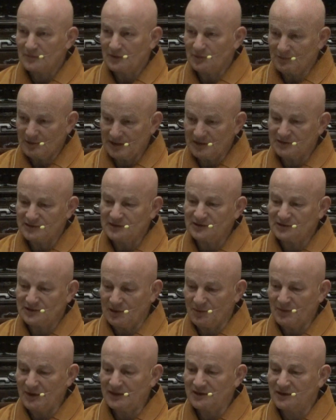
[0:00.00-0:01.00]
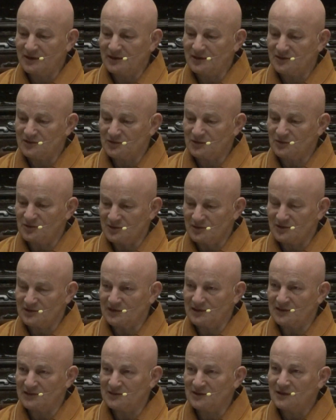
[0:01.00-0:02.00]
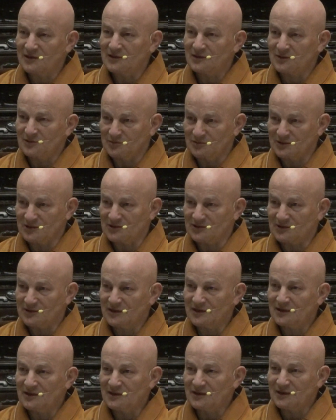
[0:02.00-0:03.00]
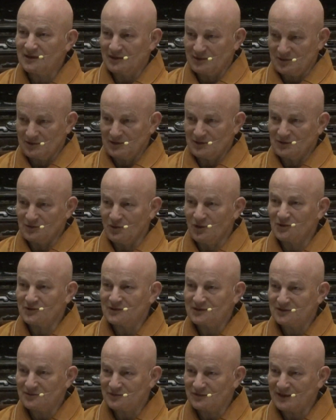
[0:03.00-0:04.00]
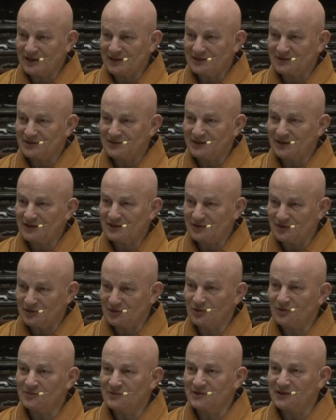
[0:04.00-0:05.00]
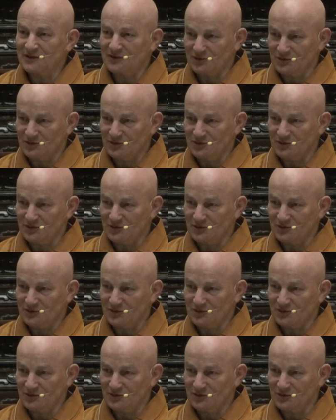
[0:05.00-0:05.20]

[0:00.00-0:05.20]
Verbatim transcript: While the shamatha is concerned with non-differentiated object.